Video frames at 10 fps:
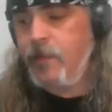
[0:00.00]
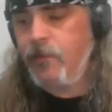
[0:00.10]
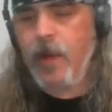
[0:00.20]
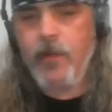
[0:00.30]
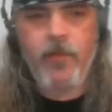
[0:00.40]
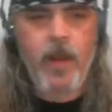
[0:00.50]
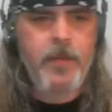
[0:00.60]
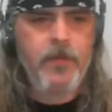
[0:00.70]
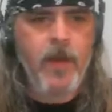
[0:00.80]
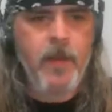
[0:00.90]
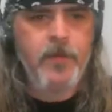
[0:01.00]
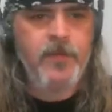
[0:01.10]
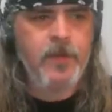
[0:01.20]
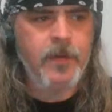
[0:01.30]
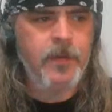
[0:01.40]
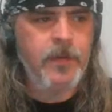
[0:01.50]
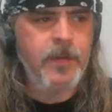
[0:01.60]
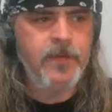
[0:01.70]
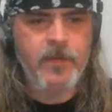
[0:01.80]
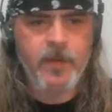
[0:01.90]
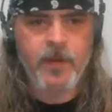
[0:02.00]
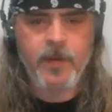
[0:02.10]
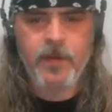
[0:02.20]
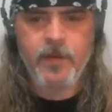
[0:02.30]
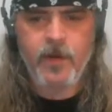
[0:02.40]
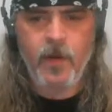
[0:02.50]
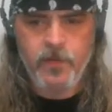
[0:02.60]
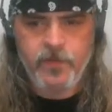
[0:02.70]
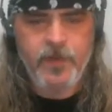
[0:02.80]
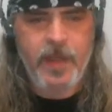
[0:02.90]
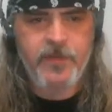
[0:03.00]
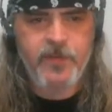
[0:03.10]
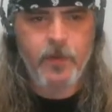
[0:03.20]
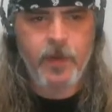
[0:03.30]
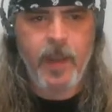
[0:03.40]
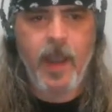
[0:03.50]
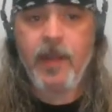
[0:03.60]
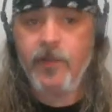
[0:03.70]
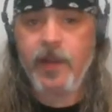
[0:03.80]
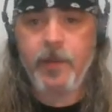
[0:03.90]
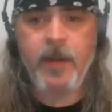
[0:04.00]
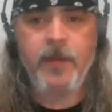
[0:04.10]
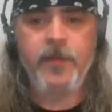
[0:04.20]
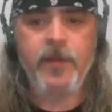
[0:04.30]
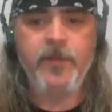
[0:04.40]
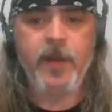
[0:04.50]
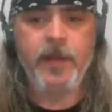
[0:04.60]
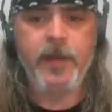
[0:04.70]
Robbie Robertson is the host for that show, and I highly recommend it if you can find it.